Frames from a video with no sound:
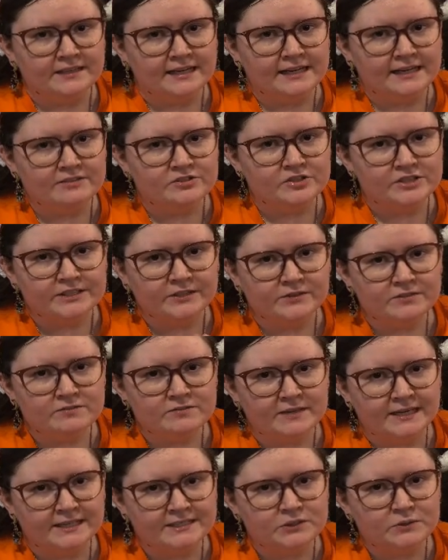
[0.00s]
and she goes
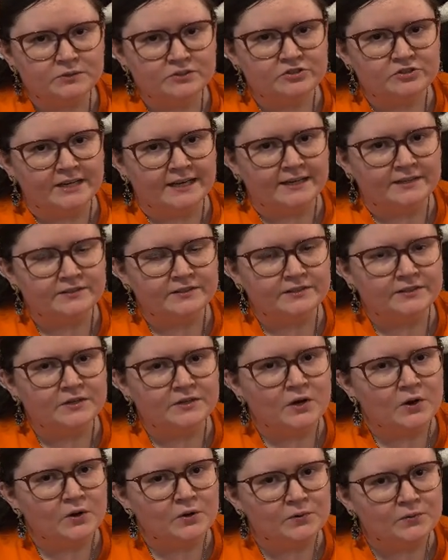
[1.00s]
back to her childhood
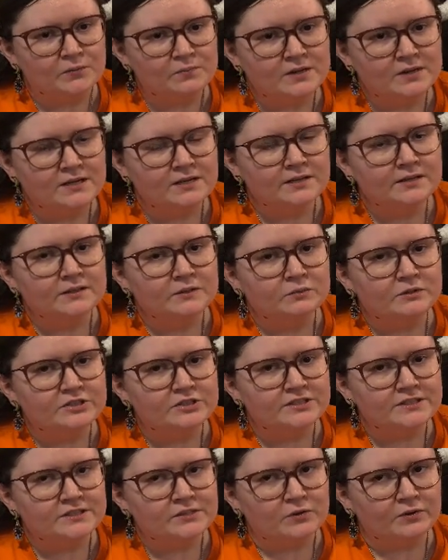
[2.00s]
home, which
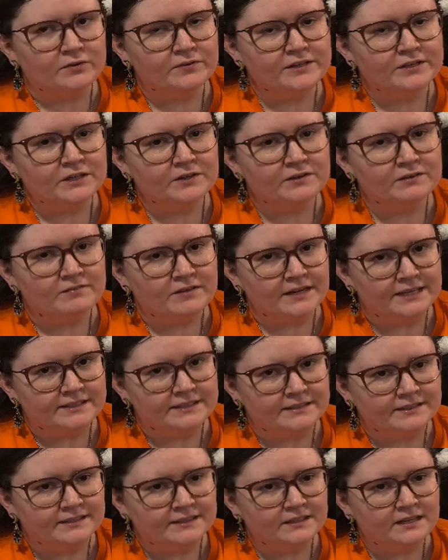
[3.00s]
is in North
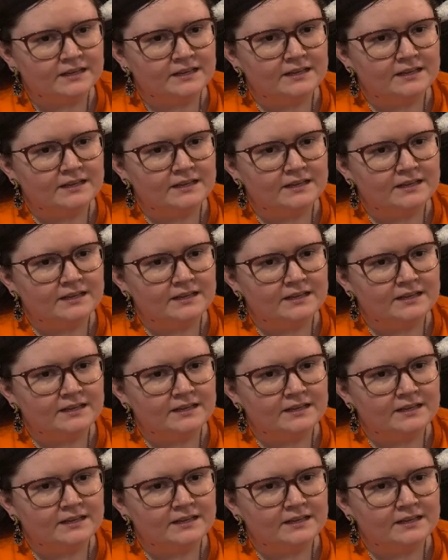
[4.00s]
Carolina.